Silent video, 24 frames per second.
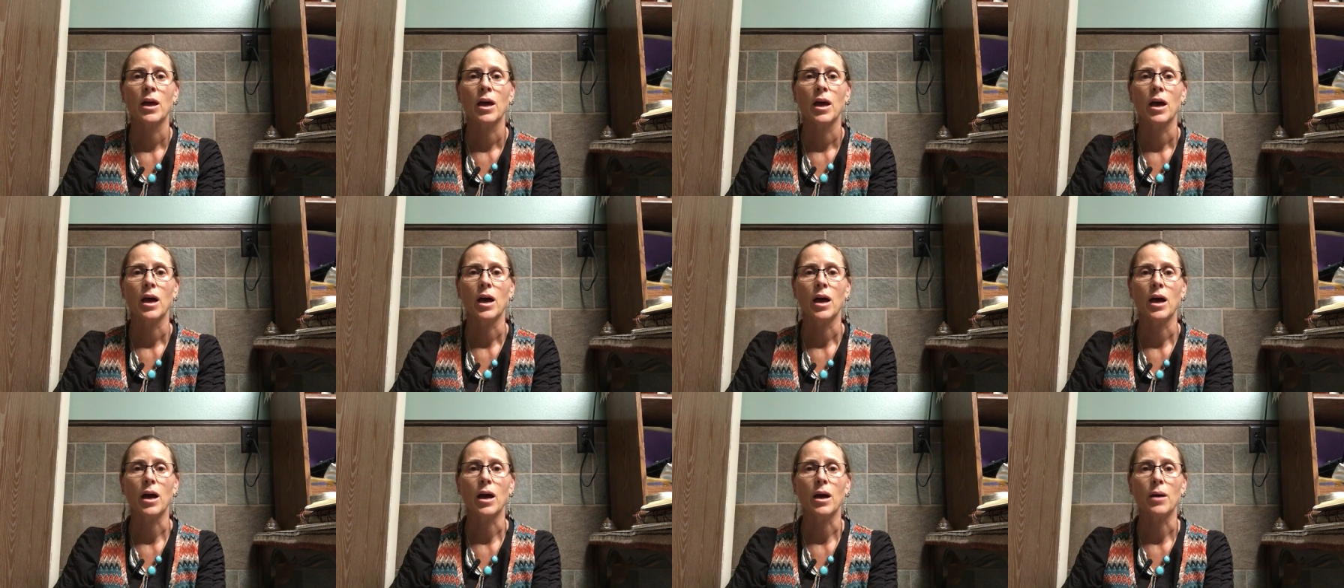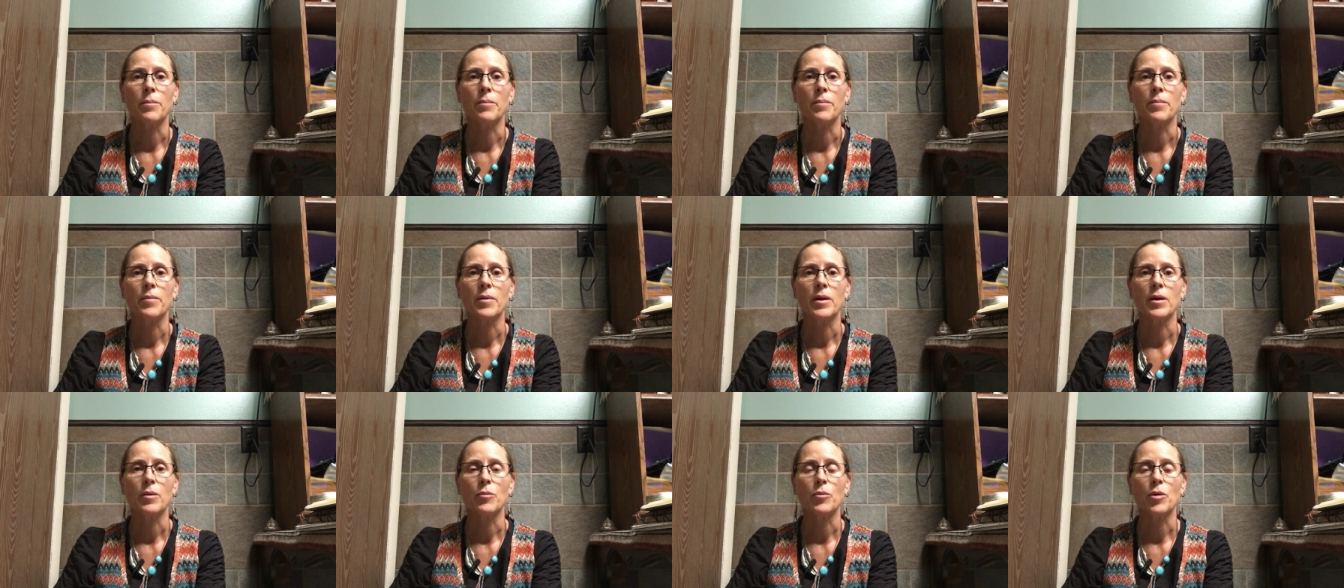Um,
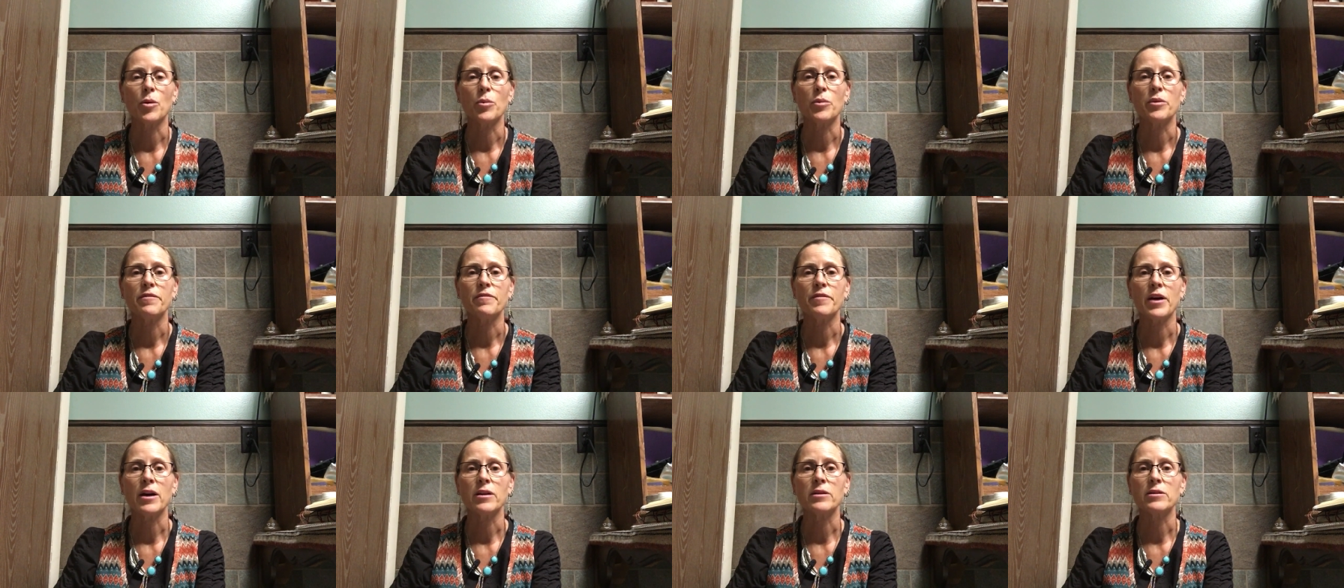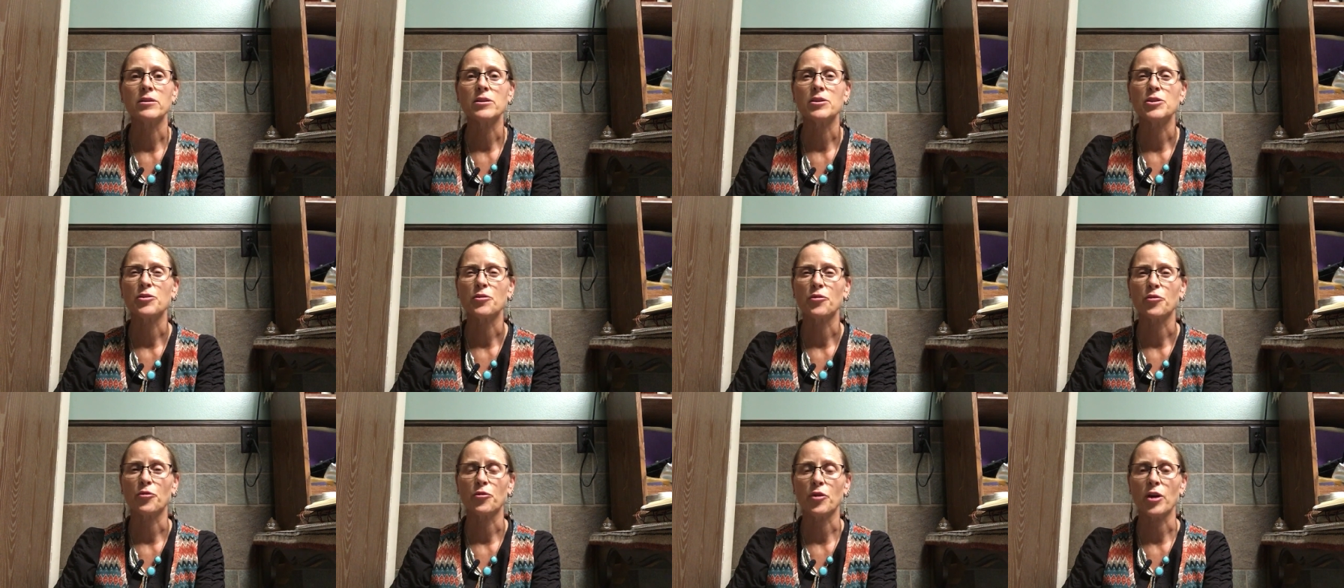and what we found is
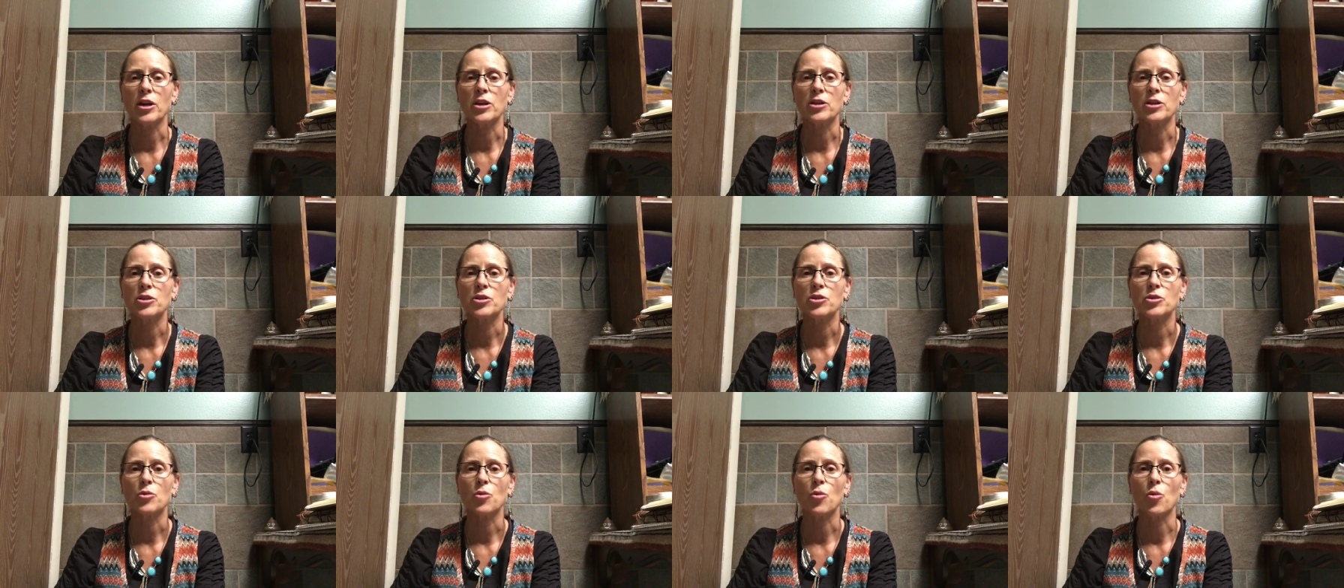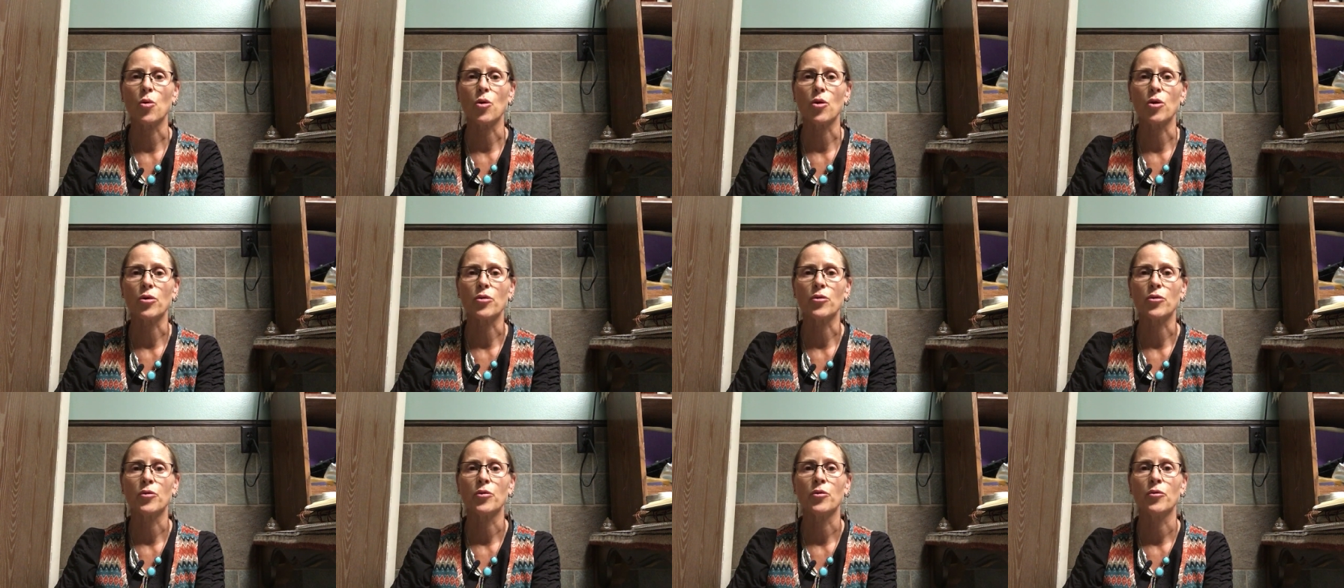the fresh
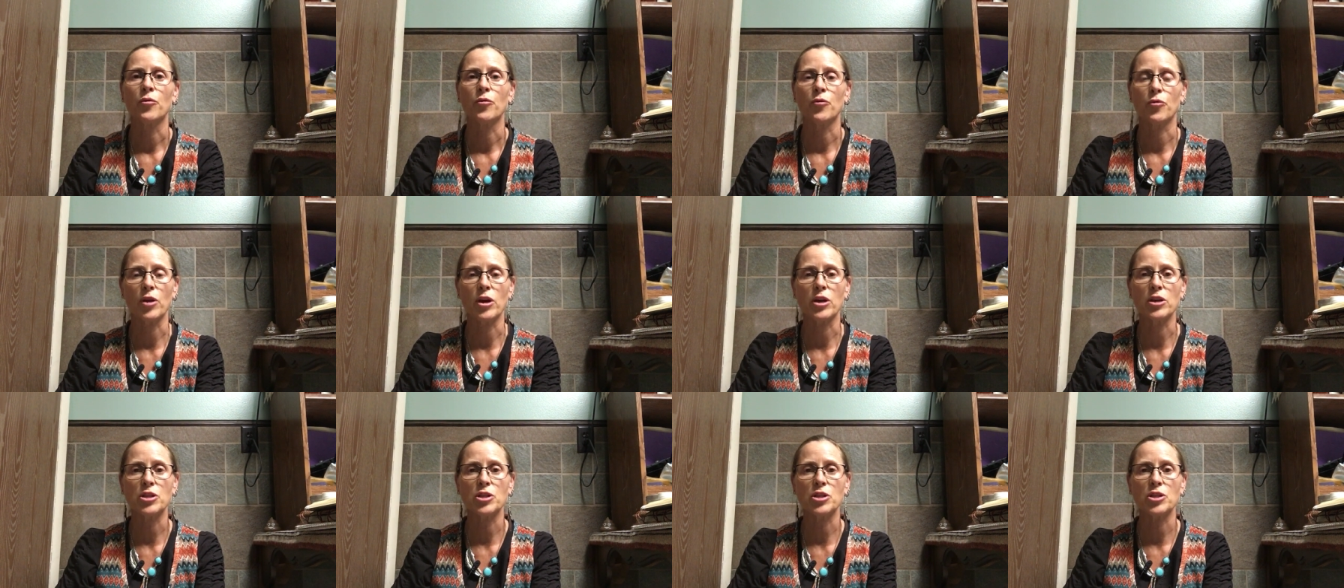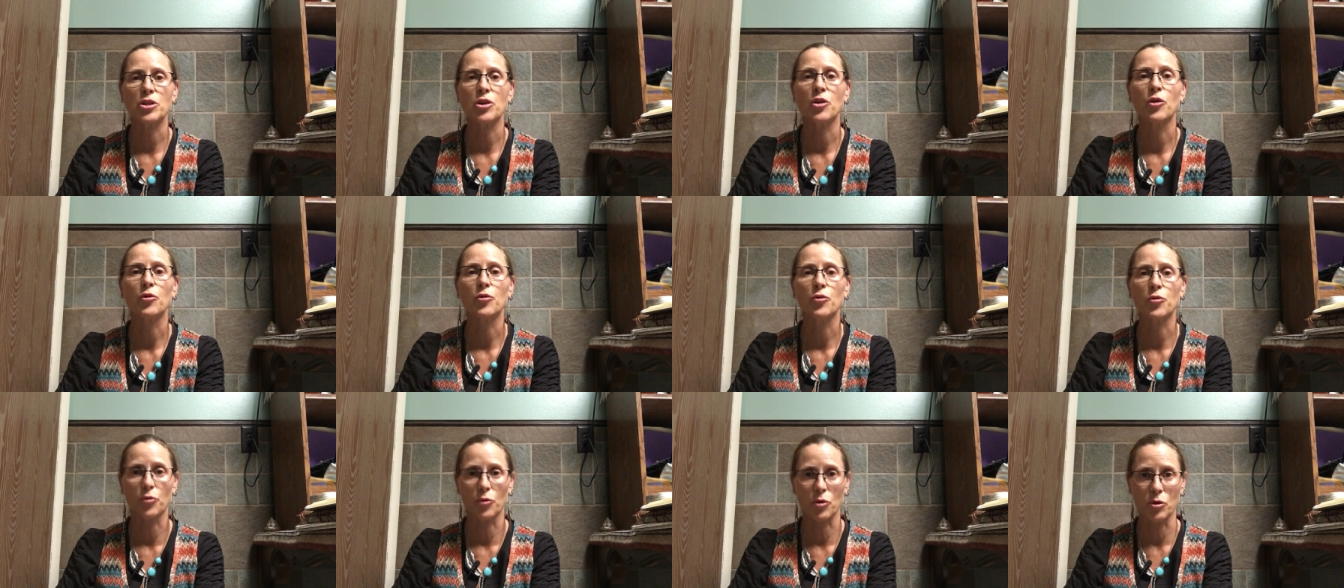or fresh
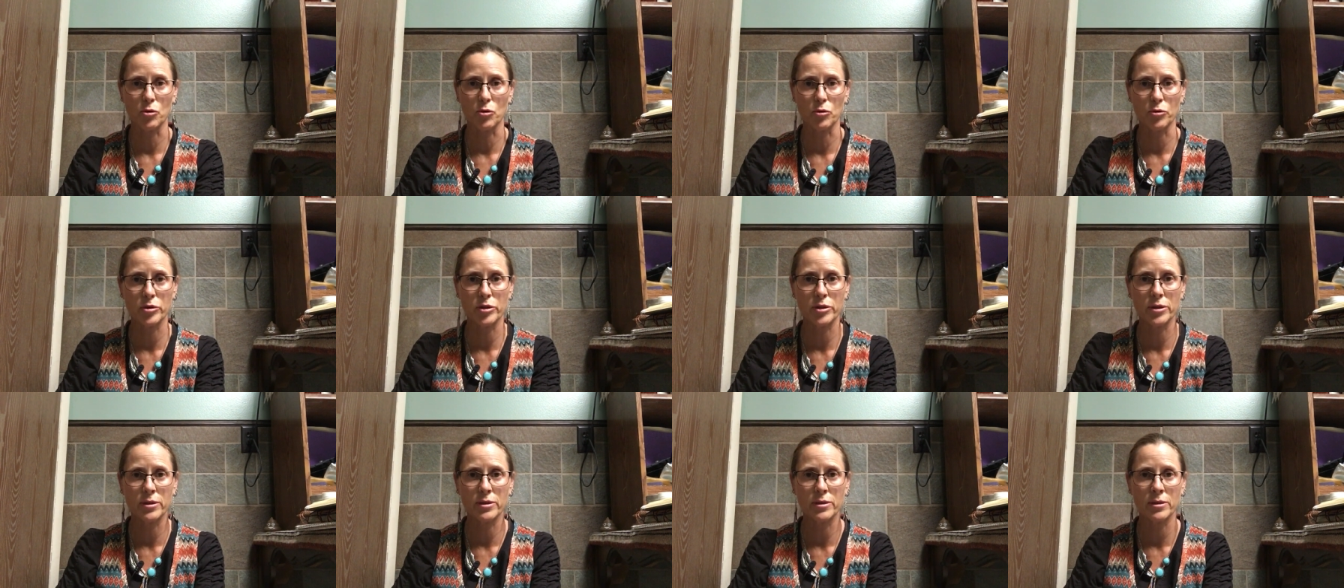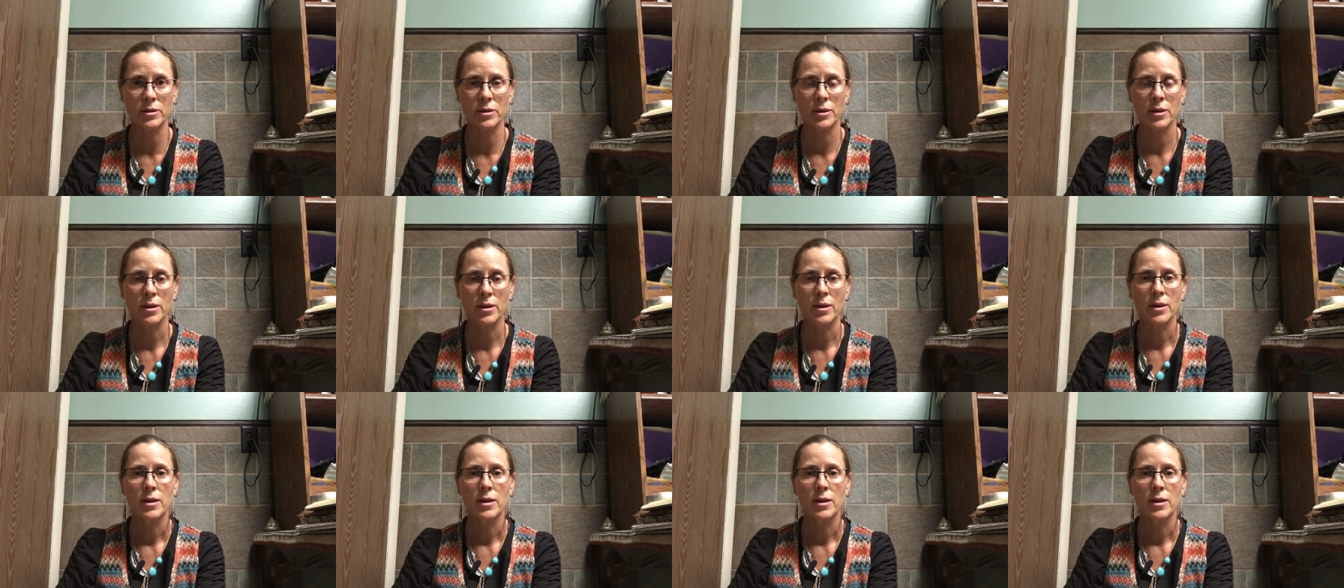frozen